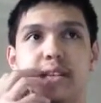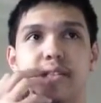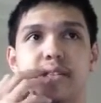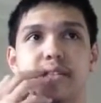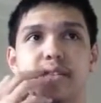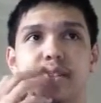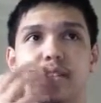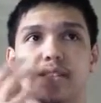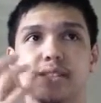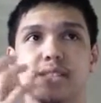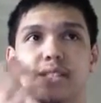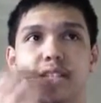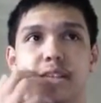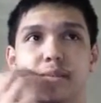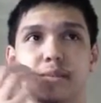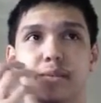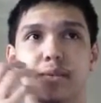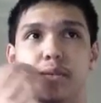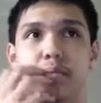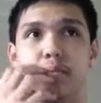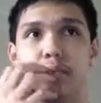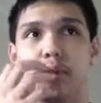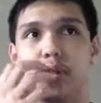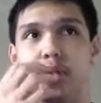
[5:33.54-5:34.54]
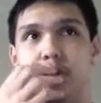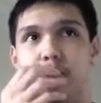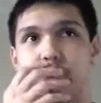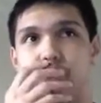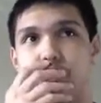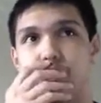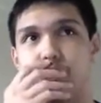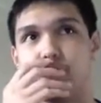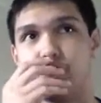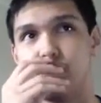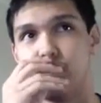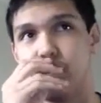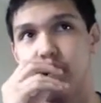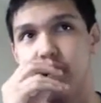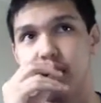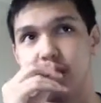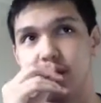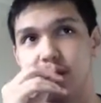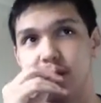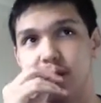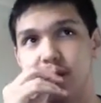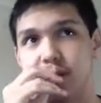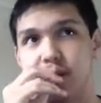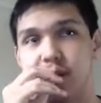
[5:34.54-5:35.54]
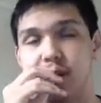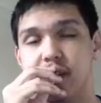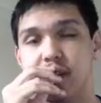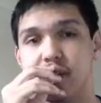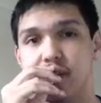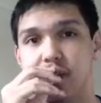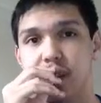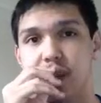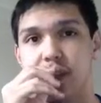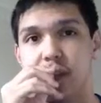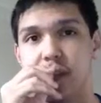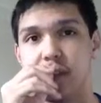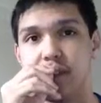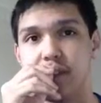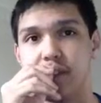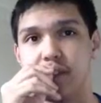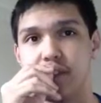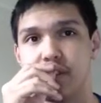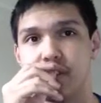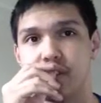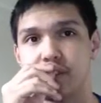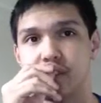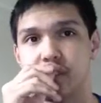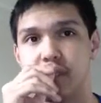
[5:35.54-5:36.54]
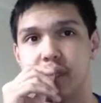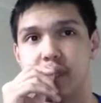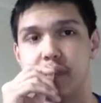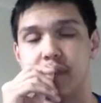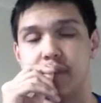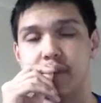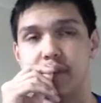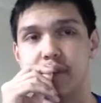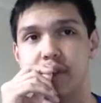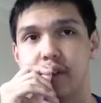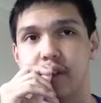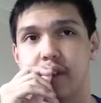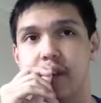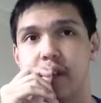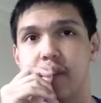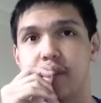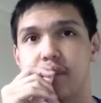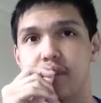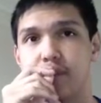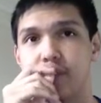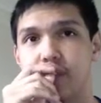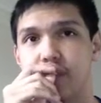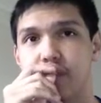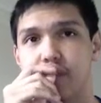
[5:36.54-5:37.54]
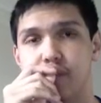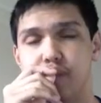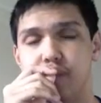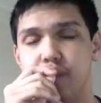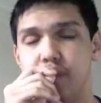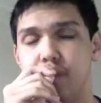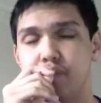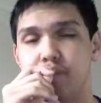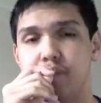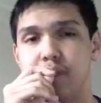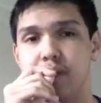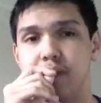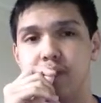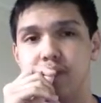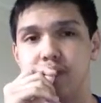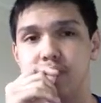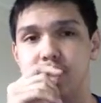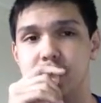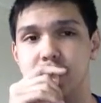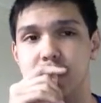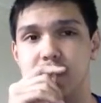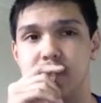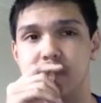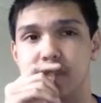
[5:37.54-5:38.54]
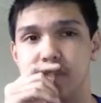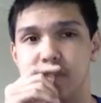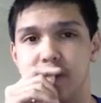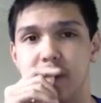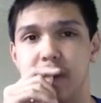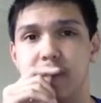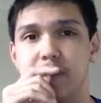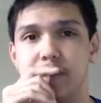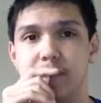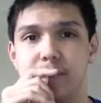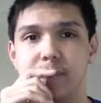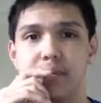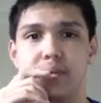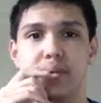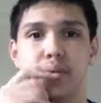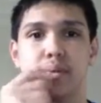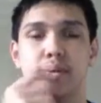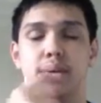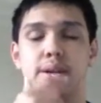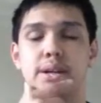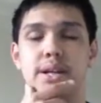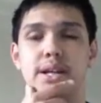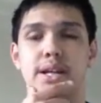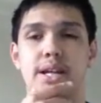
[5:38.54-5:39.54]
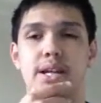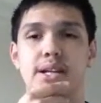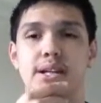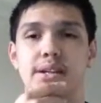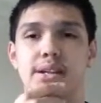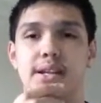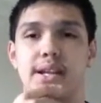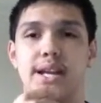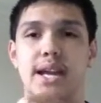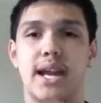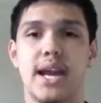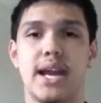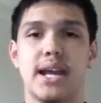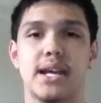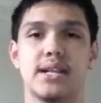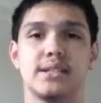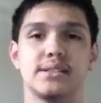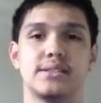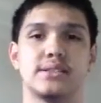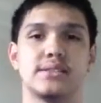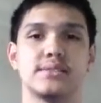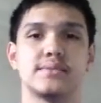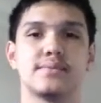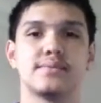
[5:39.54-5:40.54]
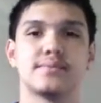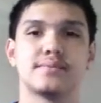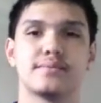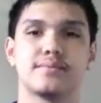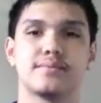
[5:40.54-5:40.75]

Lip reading: for example Martin Truex and several others. I forgot who they were, but lots of drivers were running out of gas.